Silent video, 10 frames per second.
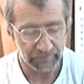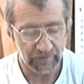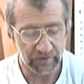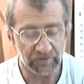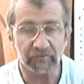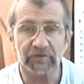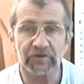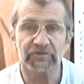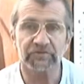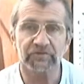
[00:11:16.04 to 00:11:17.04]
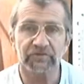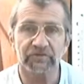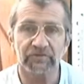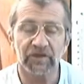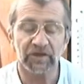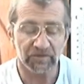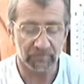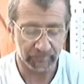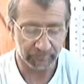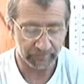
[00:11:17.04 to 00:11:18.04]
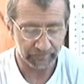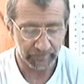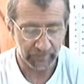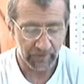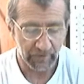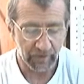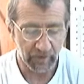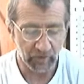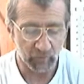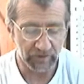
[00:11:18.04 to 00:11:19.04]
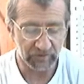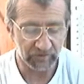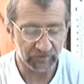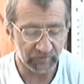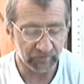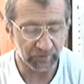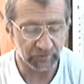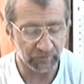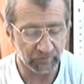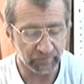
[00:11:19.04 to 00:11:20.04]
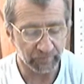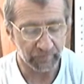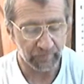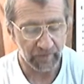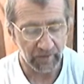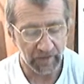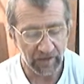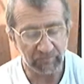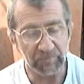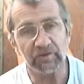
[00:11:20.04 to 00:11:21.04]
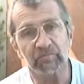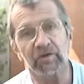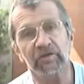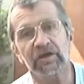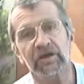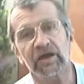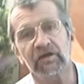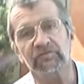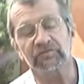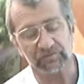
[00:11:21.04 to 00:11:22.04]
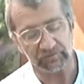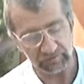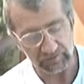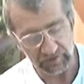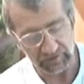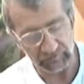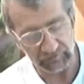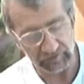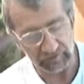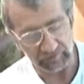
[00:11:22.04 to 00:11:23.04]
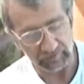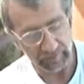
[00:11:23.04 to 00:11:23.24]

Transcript: and the floods came, and the winds blew and beat upon that house, and it fell,